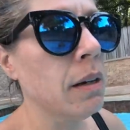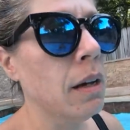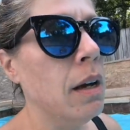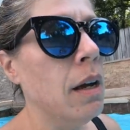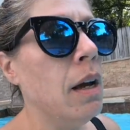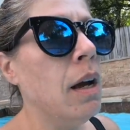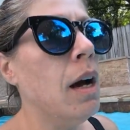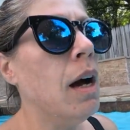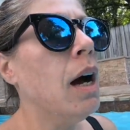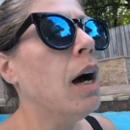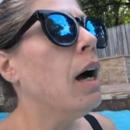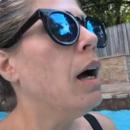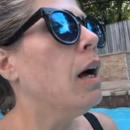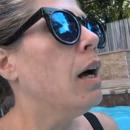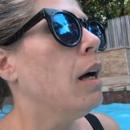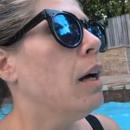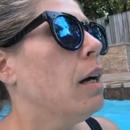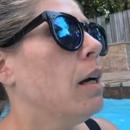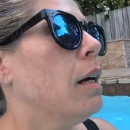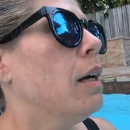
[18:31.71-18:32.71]
So we
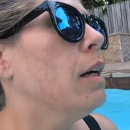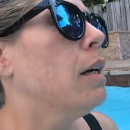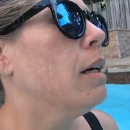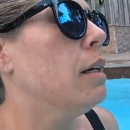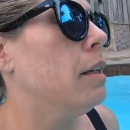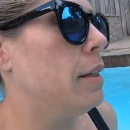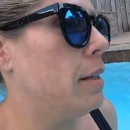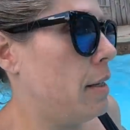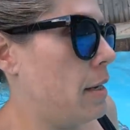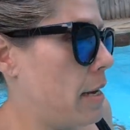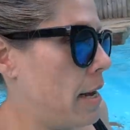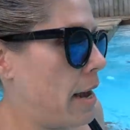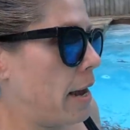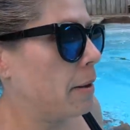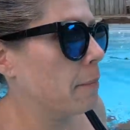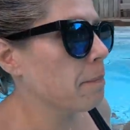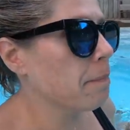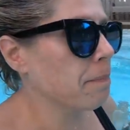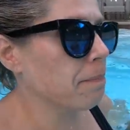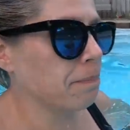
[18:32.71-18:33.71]
keep him separated yeah.
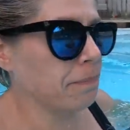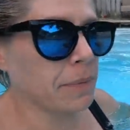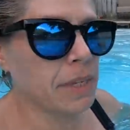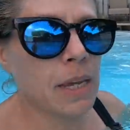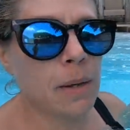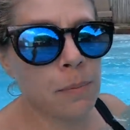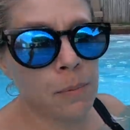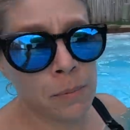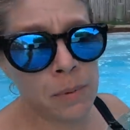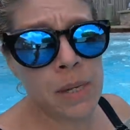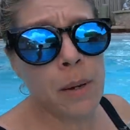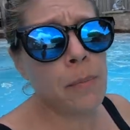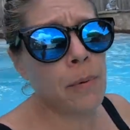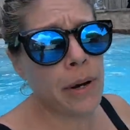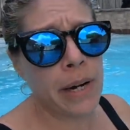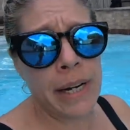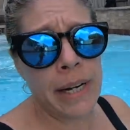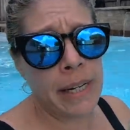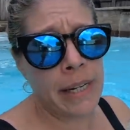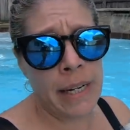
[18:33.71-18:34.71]
at night. Keep him
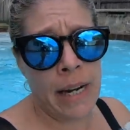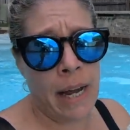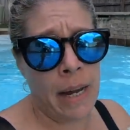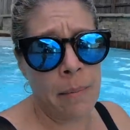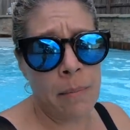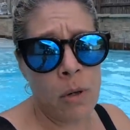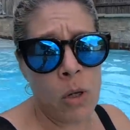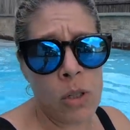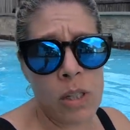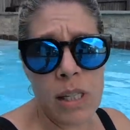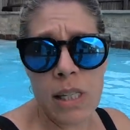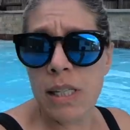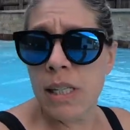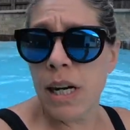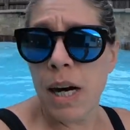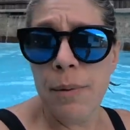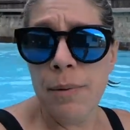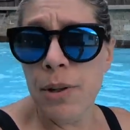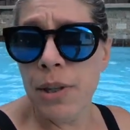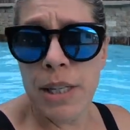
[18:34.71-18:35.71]
separated at night. Most of the
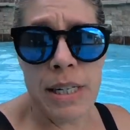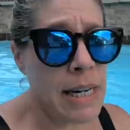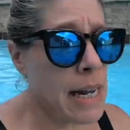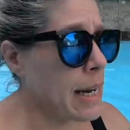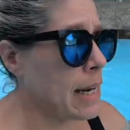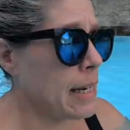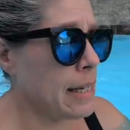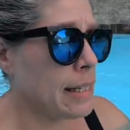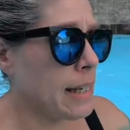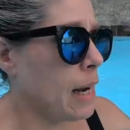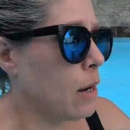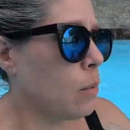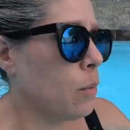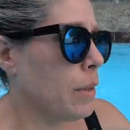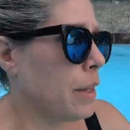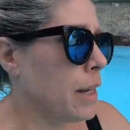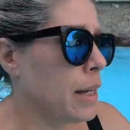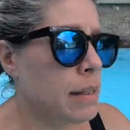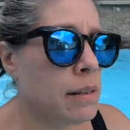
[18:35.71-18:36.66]
time during the day, he's out with